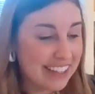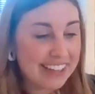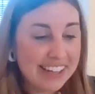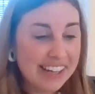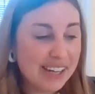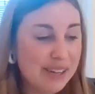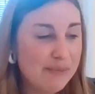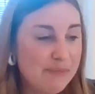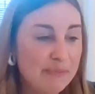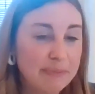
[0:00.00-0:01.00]
And
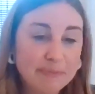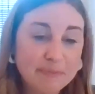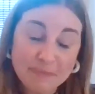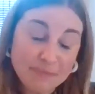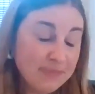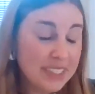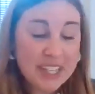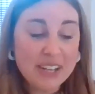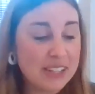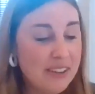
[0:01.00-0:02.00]
um,
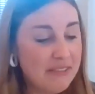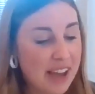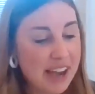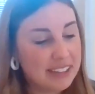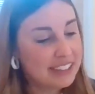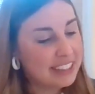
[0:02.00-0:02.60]
I love that.